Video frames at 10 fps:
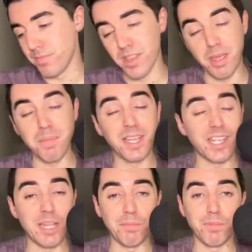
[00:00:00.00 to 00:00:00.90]
They might
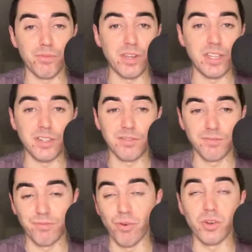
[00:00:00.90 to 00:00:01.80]
keep 3-4
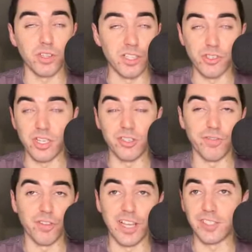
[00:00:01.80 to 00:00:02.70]
clean sheets
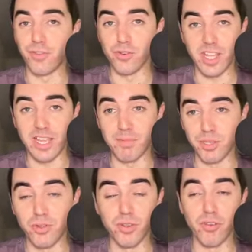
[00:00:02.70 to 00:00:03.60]
over the last 4 games.
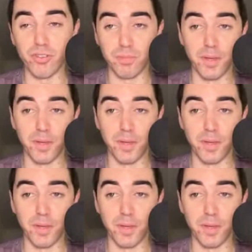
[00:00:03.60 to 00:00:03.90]
Who knows?